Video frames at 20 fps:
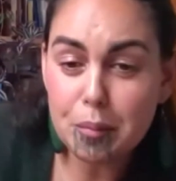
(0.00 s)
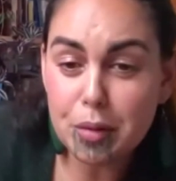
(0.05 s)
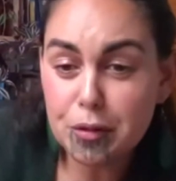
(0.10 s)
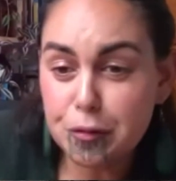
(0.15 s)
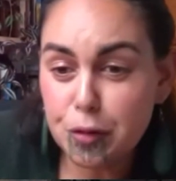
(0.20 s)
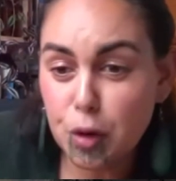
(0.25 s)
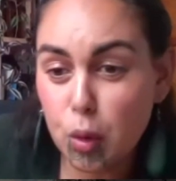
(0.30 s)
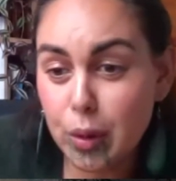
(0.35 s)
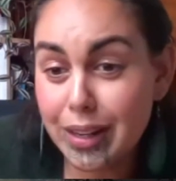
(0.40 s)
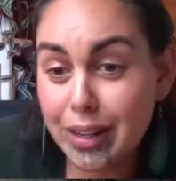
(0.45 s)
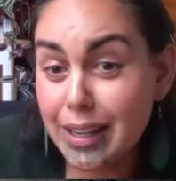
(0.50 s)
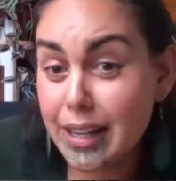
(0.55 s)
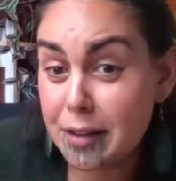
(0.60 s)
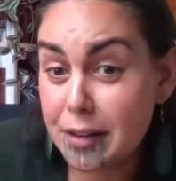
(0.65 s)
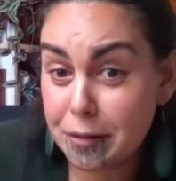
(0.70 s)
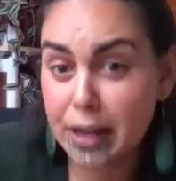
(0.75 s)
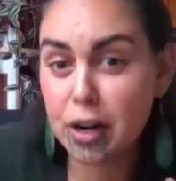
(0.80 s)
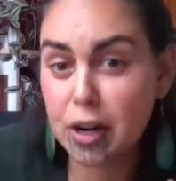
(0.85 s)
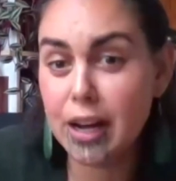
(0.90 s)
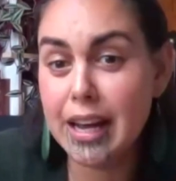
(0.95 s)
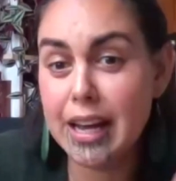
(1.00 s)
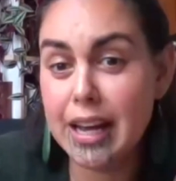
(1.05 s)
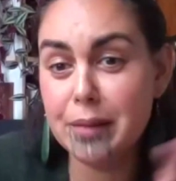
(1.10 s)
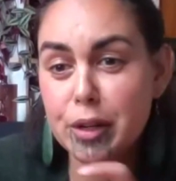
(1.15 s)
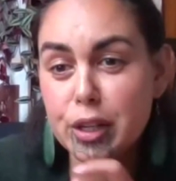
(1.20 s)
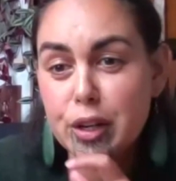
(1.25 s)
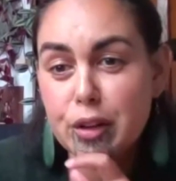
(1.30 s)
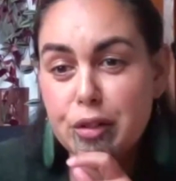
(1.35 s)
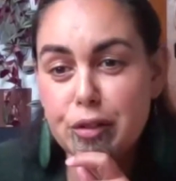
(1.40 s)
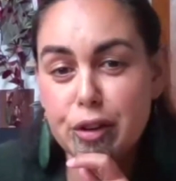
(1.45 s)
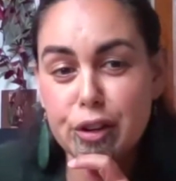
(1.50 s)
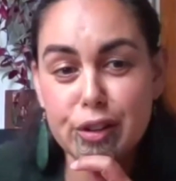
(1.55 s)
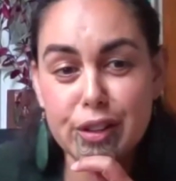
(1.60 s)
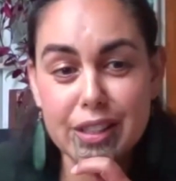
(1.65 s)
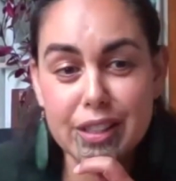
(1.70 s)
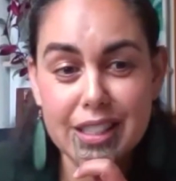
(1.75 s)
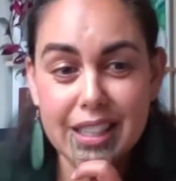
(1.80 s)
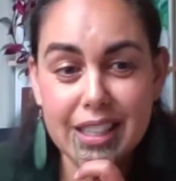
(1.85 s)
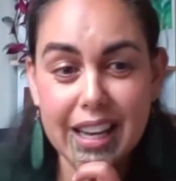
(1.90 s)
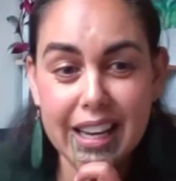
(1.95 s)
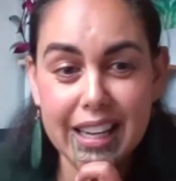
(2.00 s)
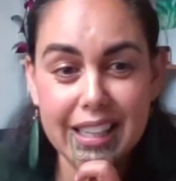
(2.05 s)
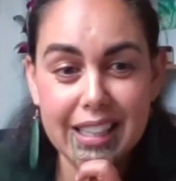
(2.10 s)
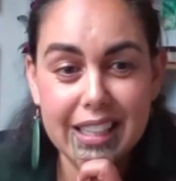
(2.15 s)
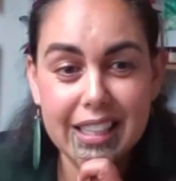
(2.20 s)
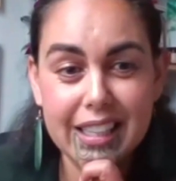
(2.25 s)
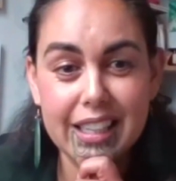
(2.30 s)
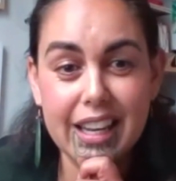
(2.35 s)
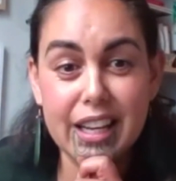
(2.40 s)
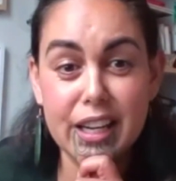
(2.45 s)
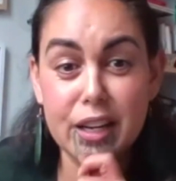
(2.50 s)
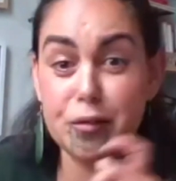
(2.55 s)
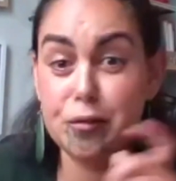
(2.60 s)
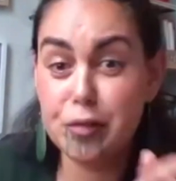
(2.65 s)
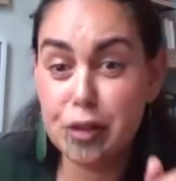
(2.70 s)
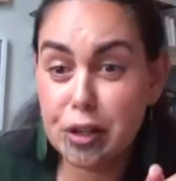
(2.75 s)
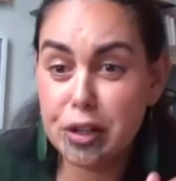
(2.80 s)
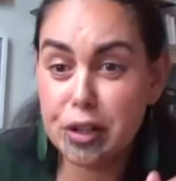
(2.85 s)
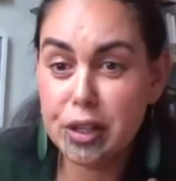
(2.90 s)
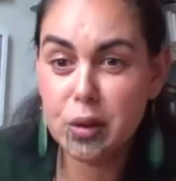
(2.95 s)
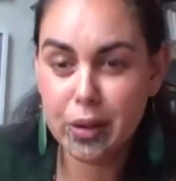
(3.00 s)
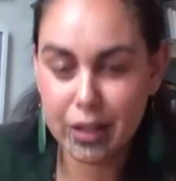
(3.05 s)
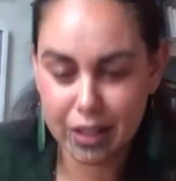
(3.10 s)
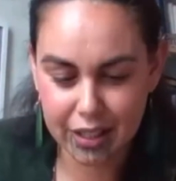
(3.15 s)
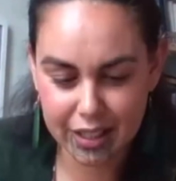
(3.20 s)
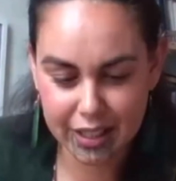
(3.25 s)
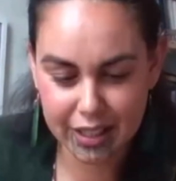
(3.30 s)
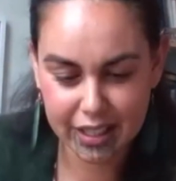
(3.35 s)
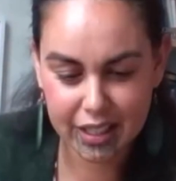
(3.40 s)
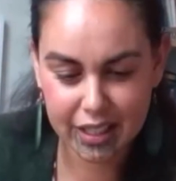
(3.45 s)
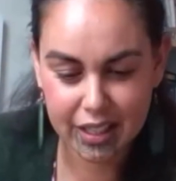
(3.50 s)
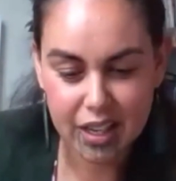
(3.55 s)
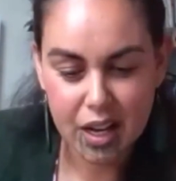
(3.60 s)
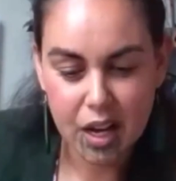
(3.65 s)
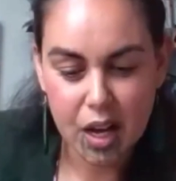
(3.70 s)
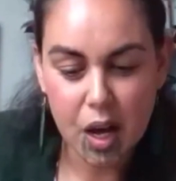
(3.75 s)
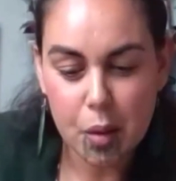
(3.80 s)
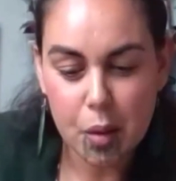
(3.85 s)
before we leave, and I am going to throw this to Haylee and Hana very quickly,